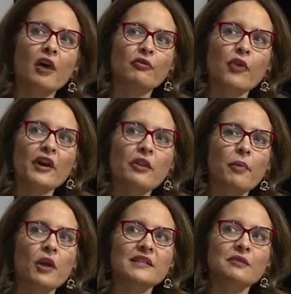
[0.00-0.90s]
where the
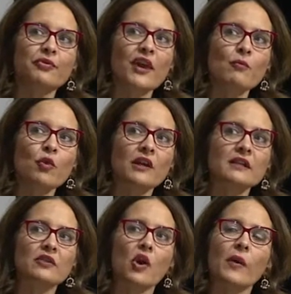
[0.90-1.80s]
policy framework
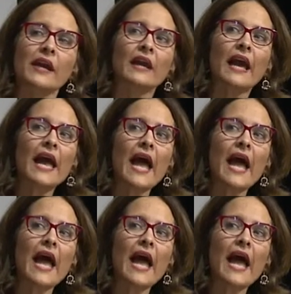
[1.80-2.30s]
is going.